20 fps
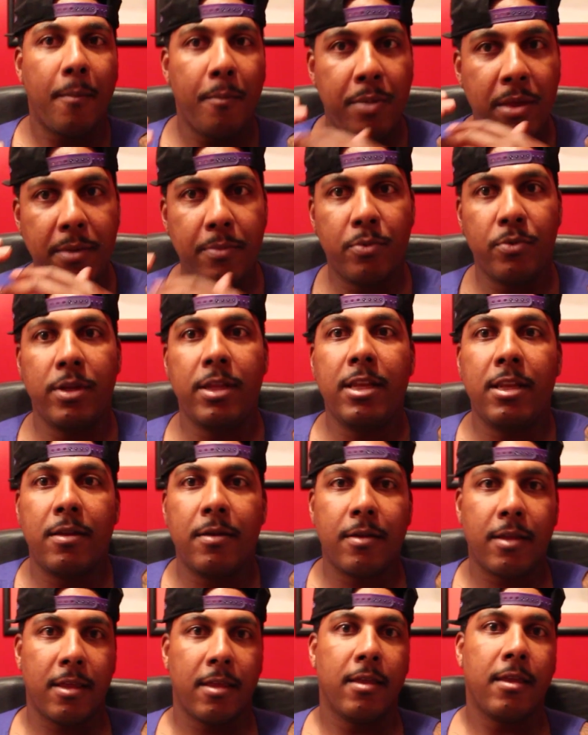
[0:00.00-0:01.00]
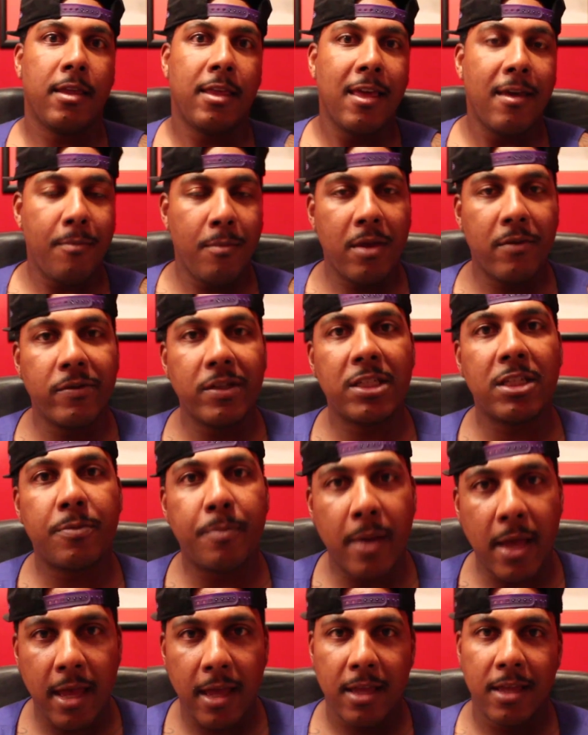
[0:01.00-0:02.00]
people need to give me
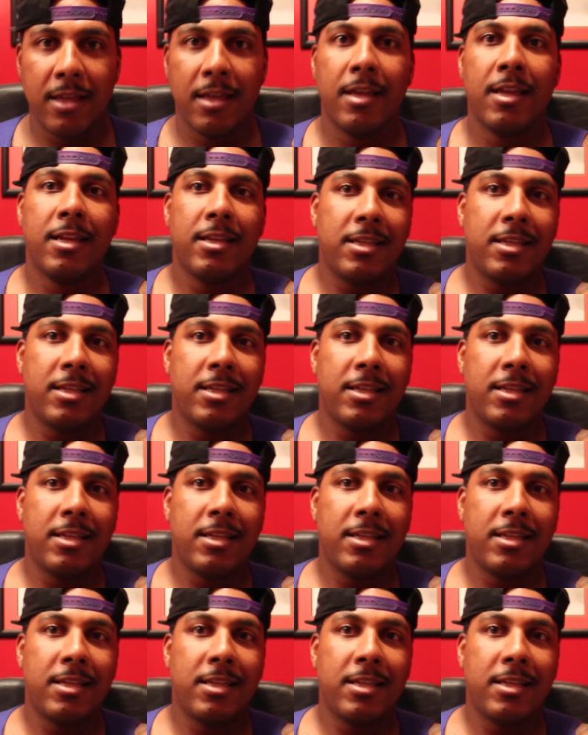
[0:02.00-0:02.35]
respect.